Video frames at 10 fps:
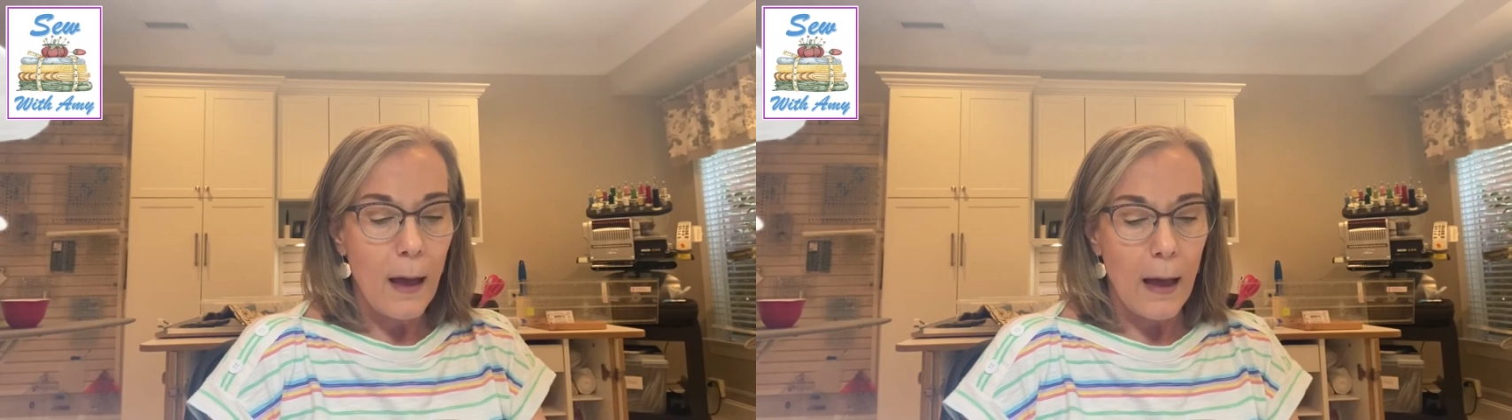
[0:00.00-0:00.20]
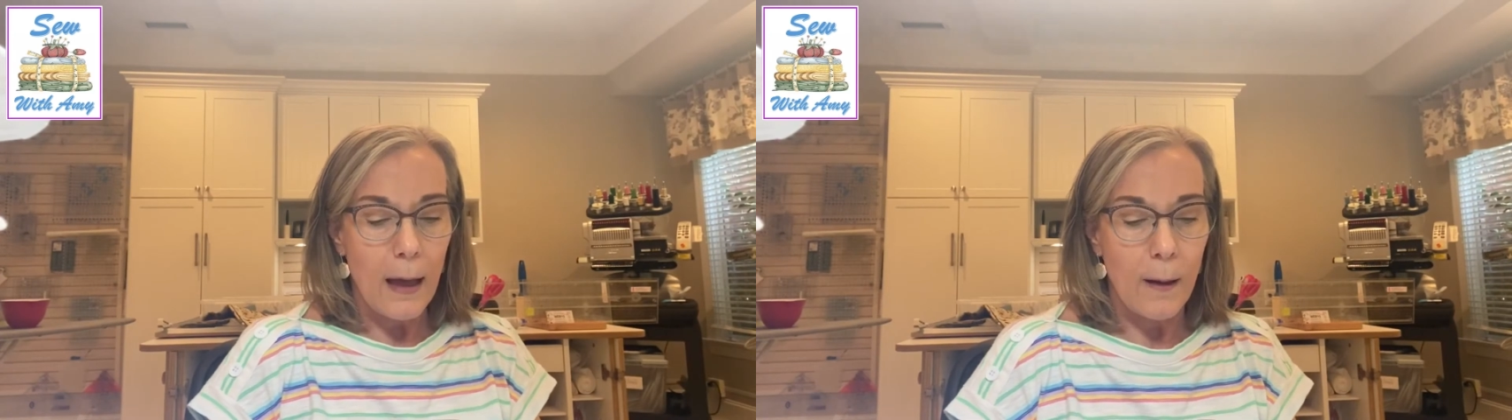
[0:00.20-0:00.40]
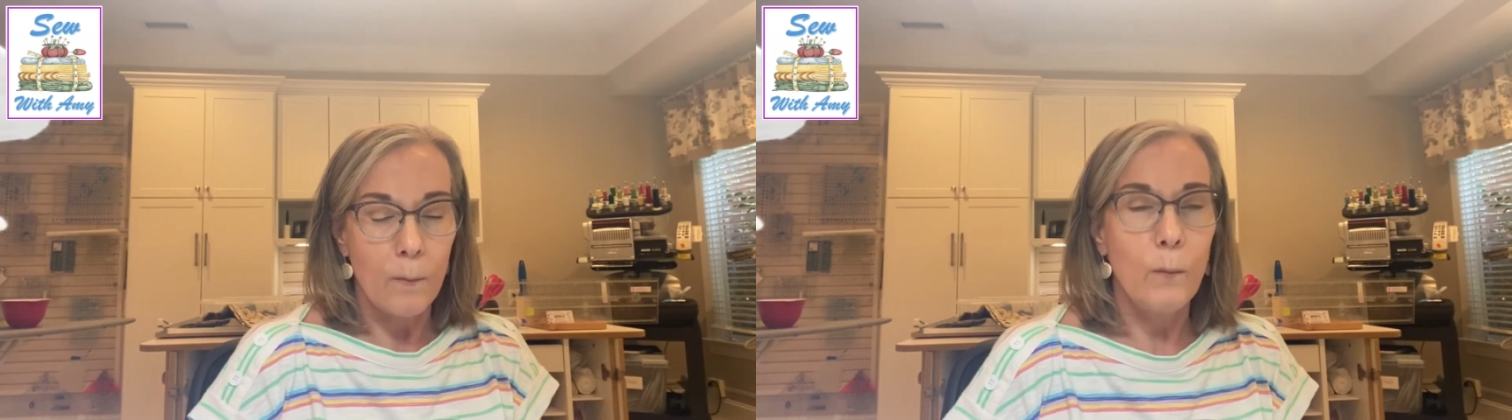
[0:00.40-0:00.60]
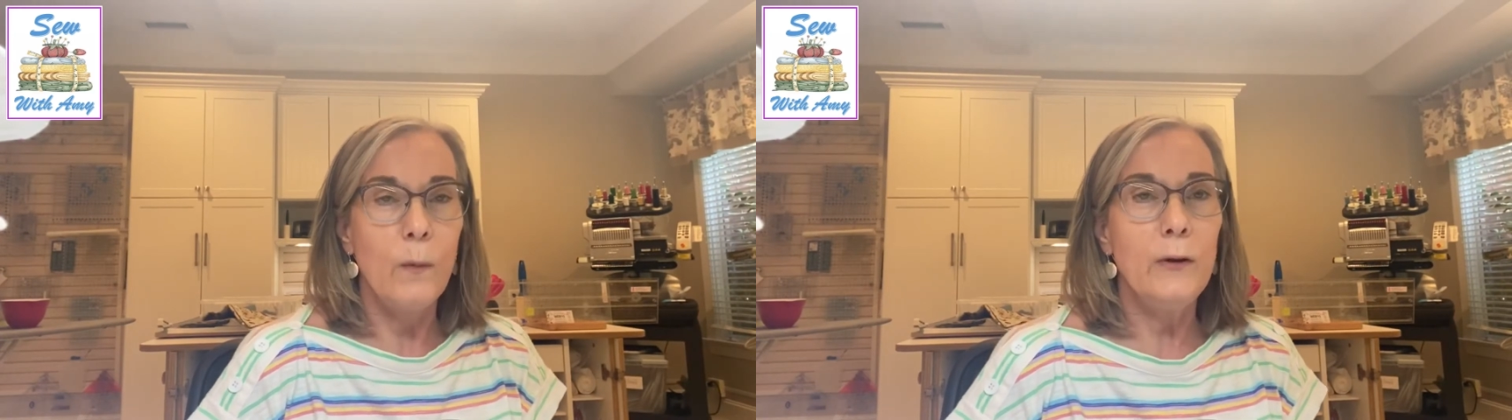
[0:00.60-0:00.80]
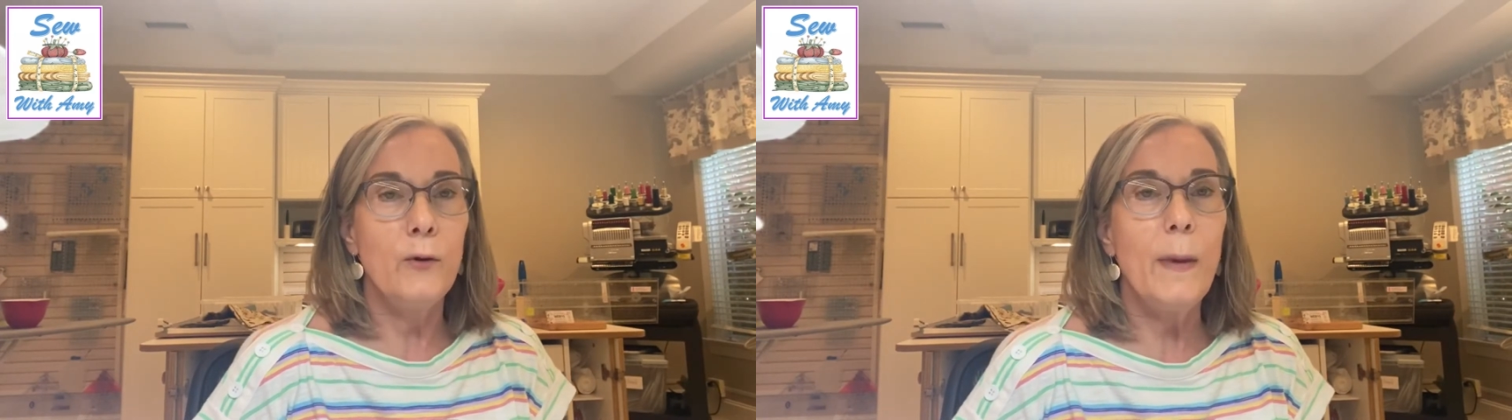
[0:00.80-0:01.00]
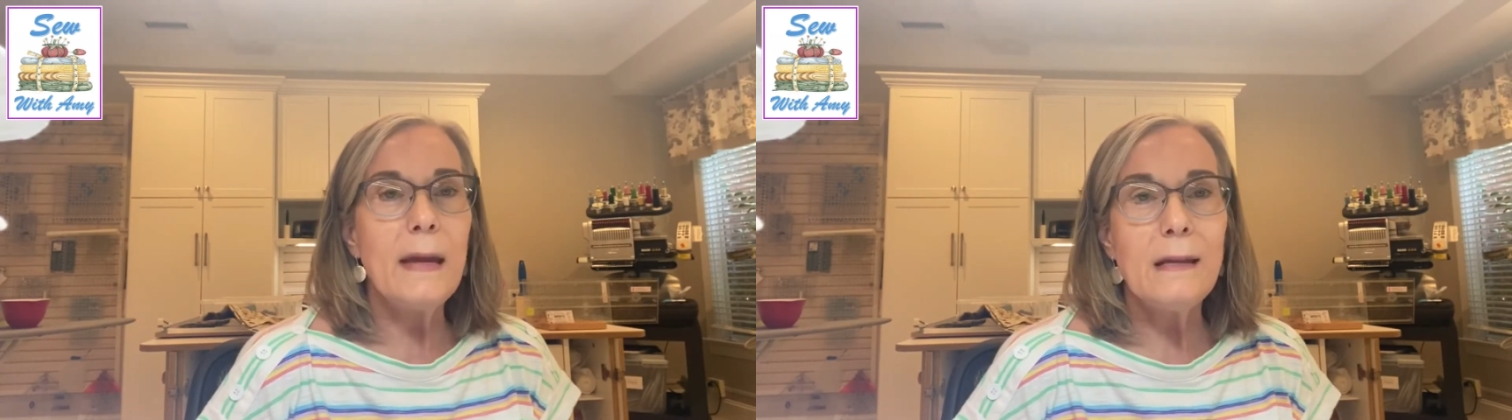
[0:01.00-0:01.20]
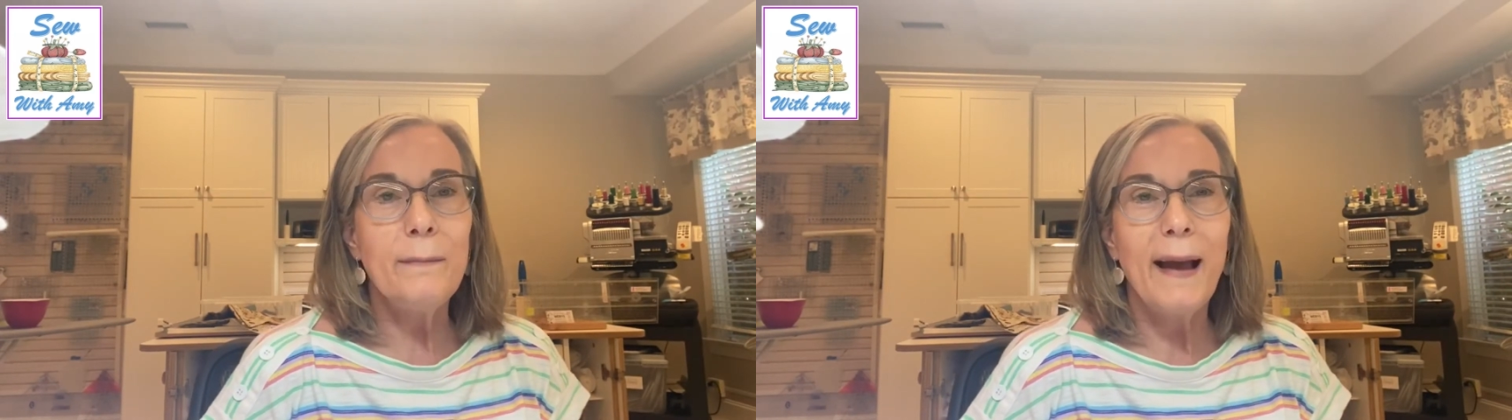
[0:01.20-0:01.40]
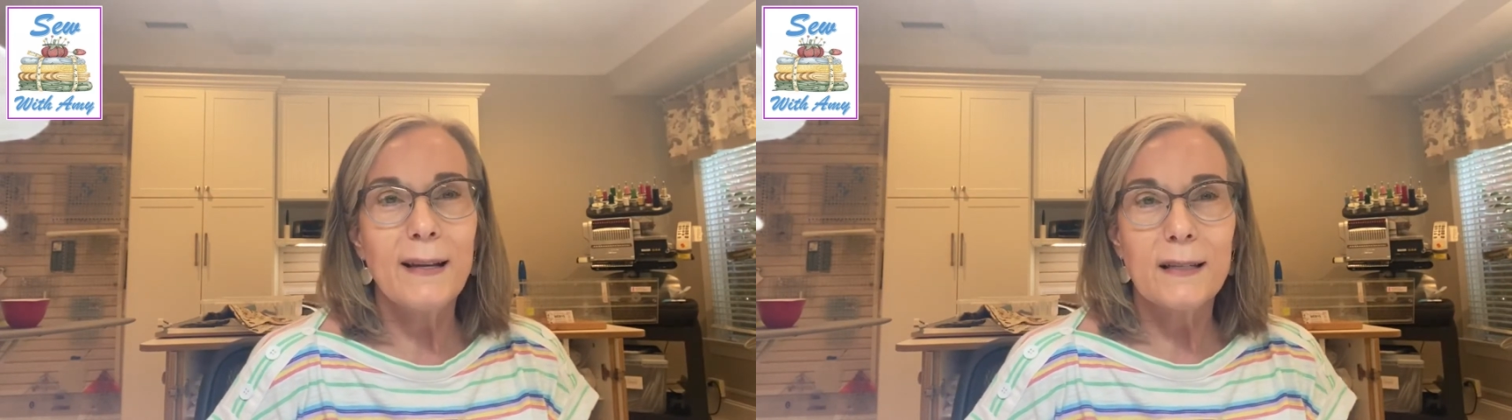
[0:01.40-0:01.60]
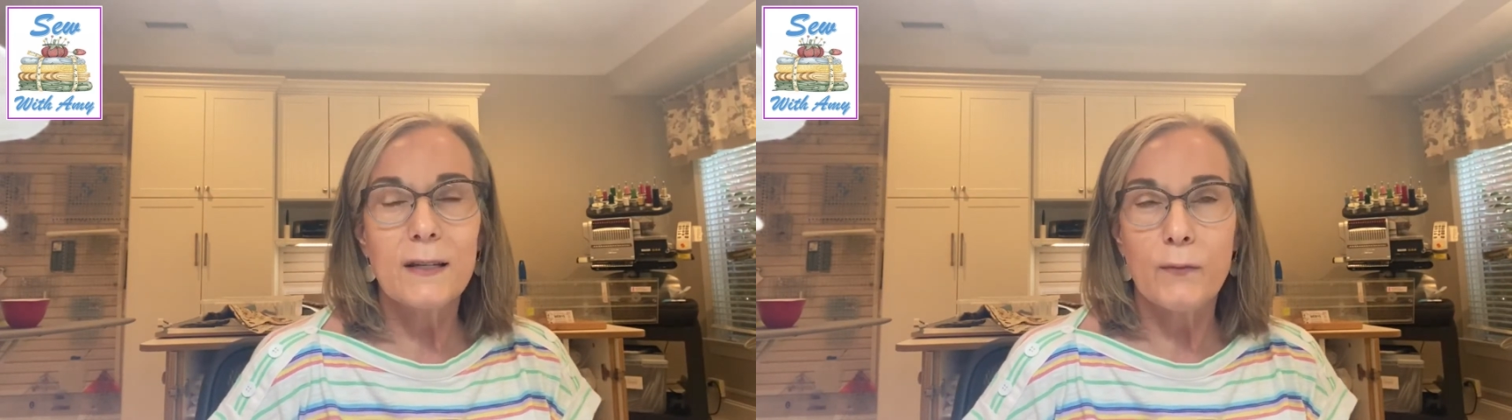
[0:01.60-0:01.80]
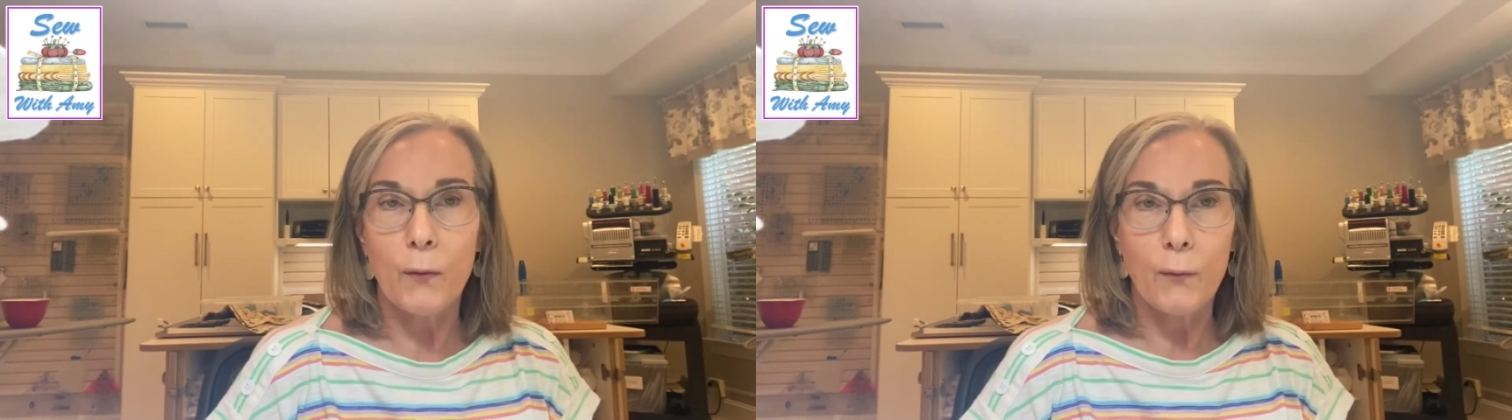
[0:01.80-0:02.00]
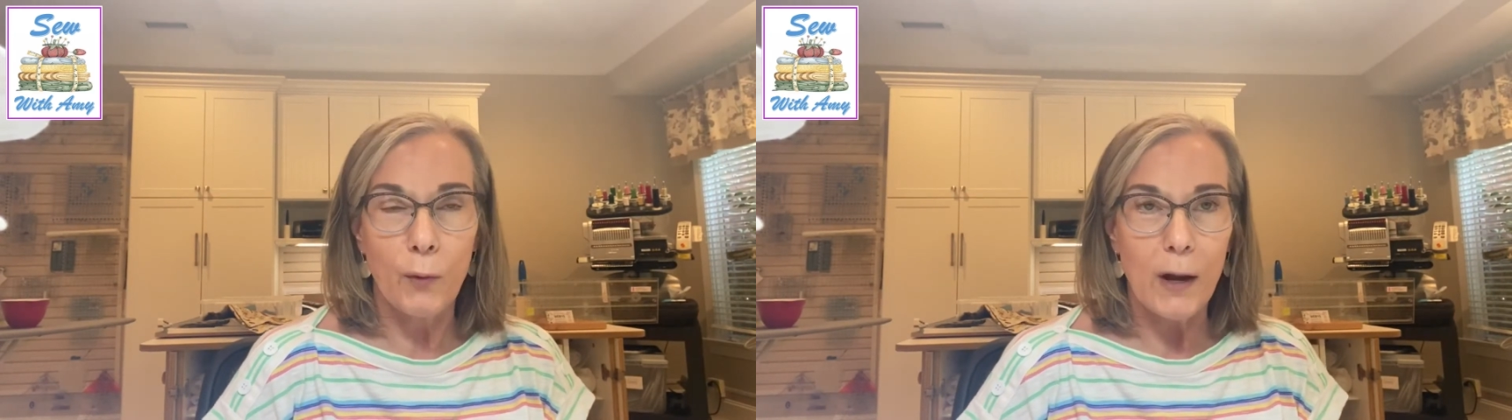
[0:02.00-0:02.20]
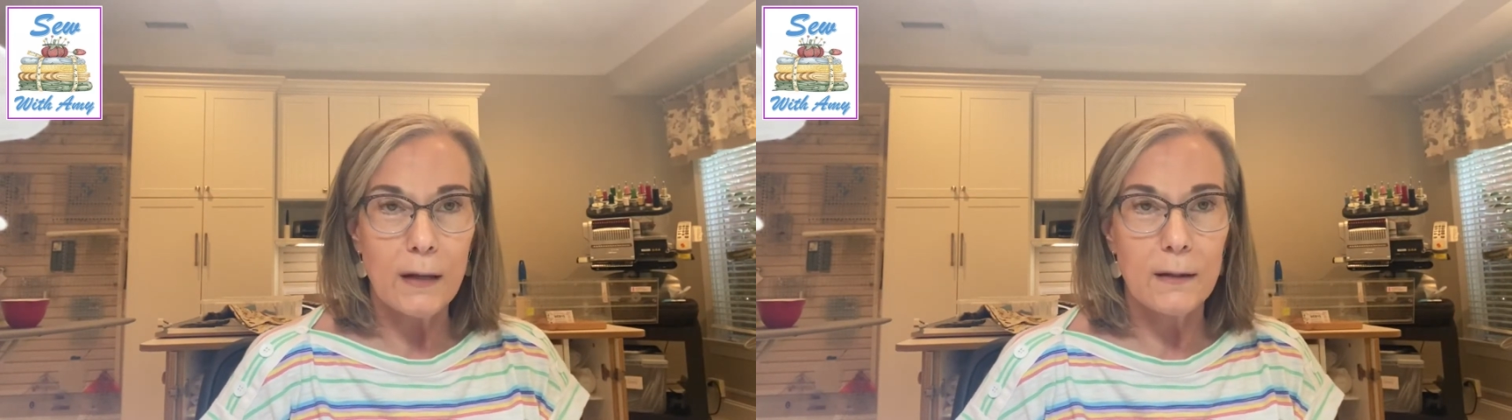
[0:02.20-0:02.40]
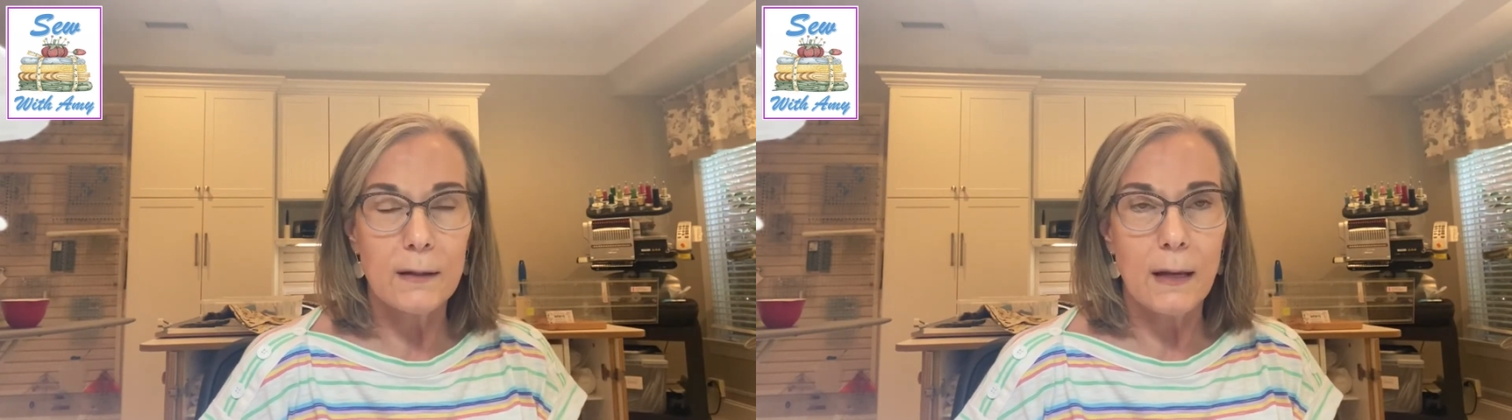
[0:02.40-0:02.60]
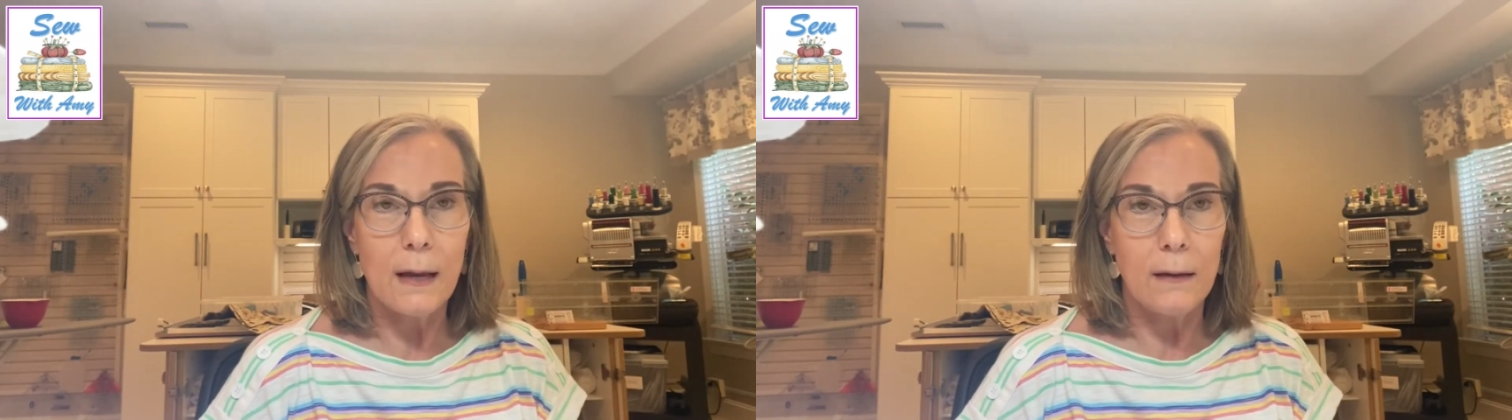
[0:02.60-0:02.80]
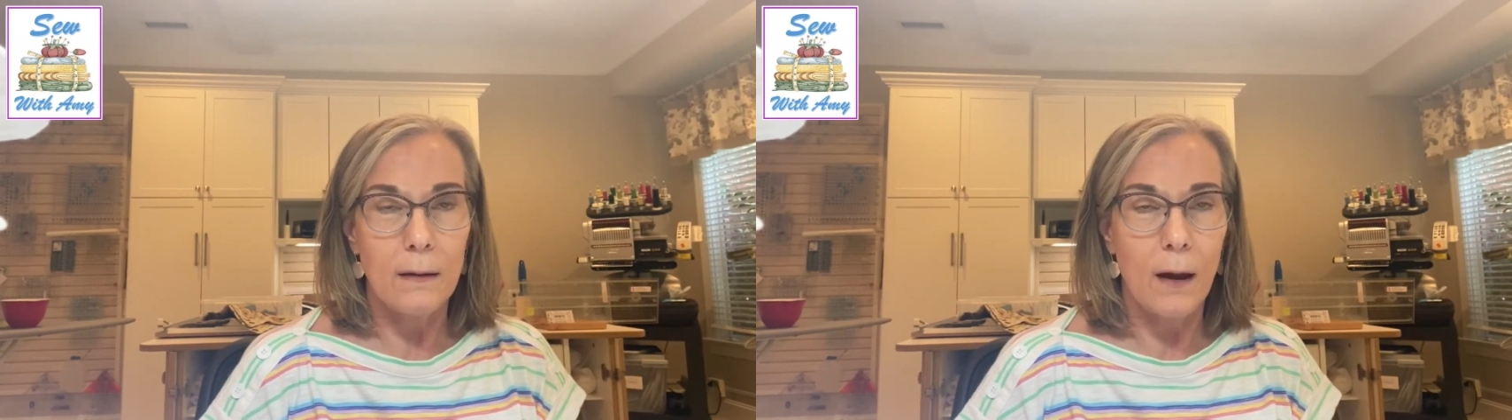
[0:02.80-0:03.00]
When you're making masks for friends and